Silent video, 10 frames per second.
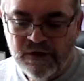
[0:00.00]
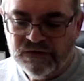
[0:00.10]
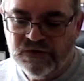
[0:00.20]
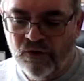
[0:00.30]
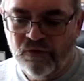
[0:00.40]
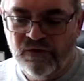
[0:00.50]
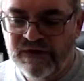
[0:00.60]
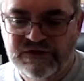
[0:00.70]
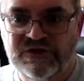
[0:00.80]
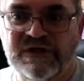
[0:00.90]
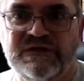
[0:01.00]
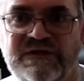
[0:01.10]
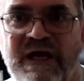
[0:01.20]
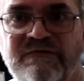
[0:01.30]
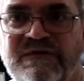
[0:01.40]
So this just
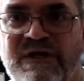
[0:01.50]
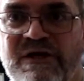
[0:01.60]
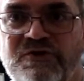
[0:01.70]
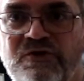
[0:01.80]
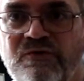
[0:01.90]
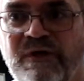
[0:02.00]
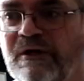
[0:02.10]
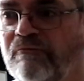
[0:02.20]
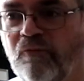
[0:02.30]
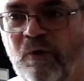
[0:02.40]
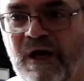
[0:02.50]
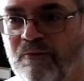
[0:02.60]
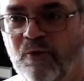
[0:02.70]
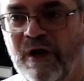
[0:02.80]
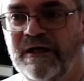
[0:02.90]
saves the issue, and when
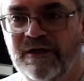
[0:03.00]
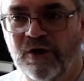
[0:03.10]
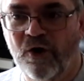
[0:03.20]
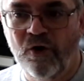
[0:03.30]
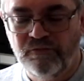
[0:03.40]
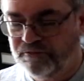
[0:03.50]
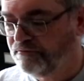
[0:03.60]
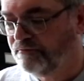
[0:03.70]
I'm ready to go